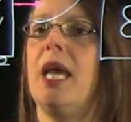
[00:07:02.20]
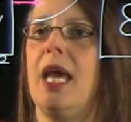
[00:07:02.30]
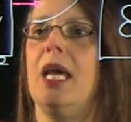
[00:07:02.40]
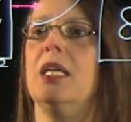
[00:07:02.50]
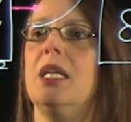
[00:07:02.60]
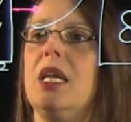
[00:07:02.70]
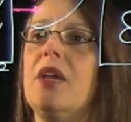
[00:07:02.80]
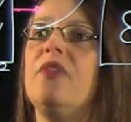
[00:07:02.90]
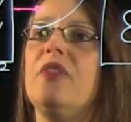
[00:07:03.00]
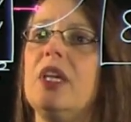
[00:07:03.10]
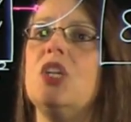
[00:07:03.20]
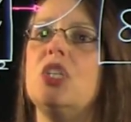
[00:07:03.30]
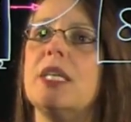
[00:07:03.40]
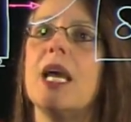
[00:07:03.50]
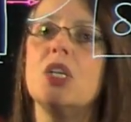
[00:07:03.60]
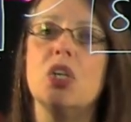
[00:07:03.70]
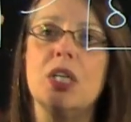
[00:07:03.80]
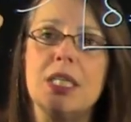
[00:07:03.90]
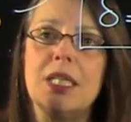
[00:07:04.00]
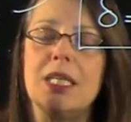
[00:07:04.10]
And if each section
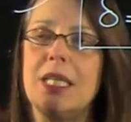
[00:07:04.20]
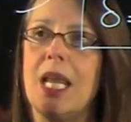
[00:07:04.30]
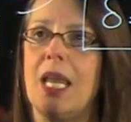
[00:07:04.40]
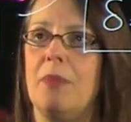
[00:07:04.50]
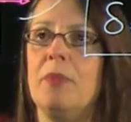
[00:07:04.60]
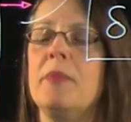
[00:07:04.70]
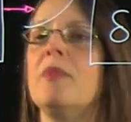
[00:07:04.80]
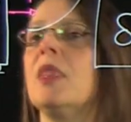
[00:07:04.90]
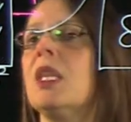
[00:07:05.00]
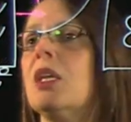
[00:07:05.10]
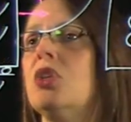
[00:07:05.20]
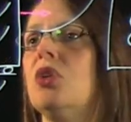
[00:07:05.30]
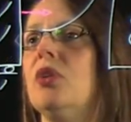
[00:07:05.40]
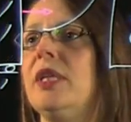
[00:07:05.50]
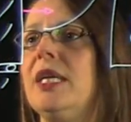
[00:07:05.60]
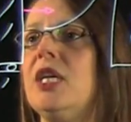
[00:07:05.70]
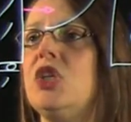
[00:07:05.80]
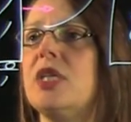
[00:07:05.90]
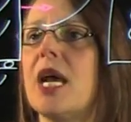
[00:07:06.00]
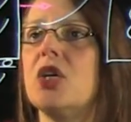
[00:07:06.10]
is the same, so
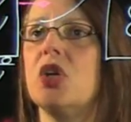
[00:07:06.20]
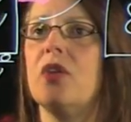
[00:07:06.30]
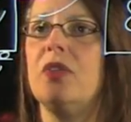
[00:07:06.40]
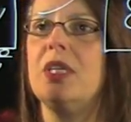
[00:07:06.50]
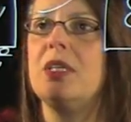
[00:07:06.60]
each section of